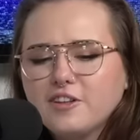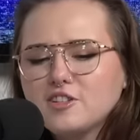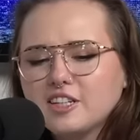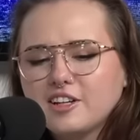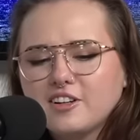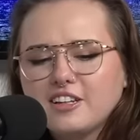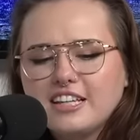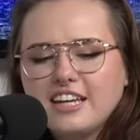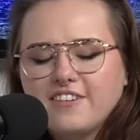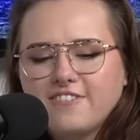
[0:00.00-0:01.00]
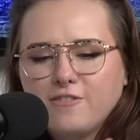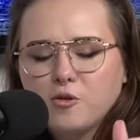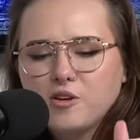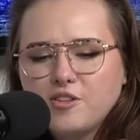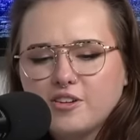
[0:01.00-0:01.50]
there's literally like
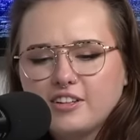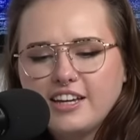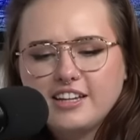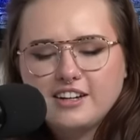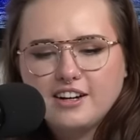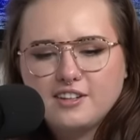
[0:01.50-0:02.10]
four other like